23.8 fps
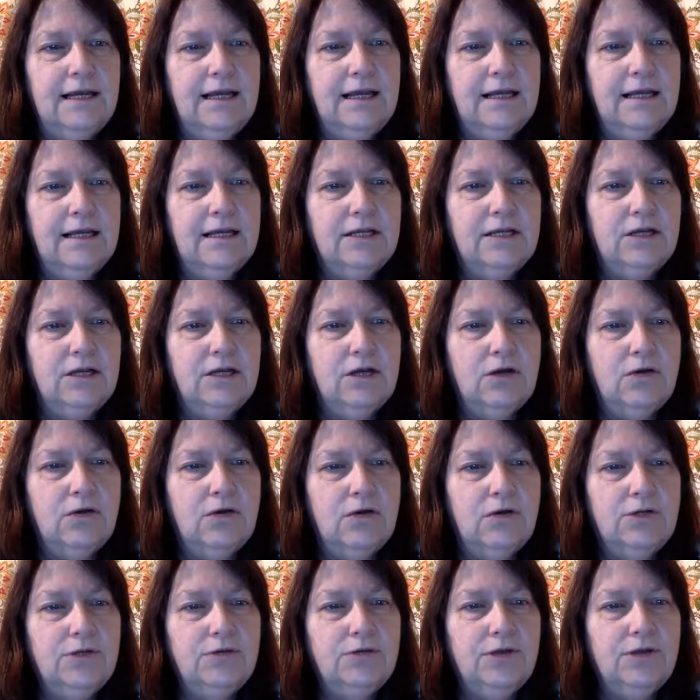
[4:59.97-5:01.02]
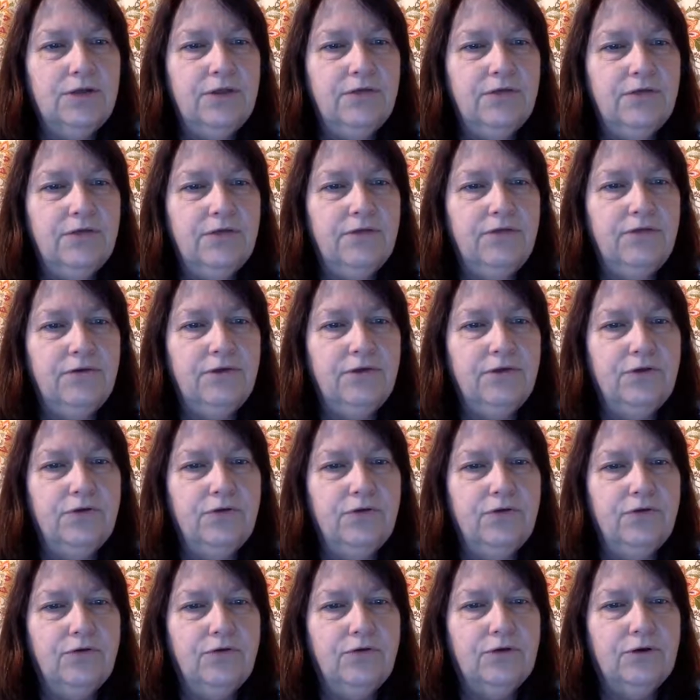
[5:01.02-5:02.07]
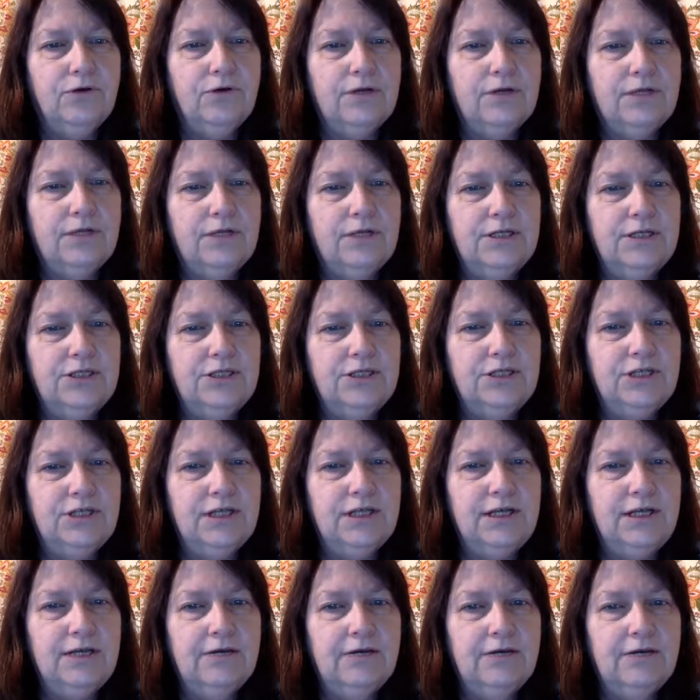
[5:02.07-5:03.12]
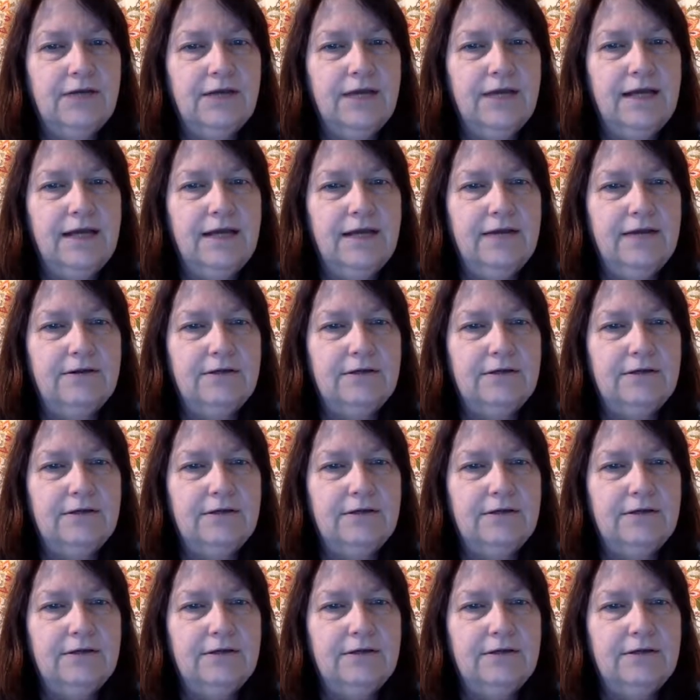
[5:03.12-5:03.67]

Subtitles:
and go into another view controller conditionally, okay,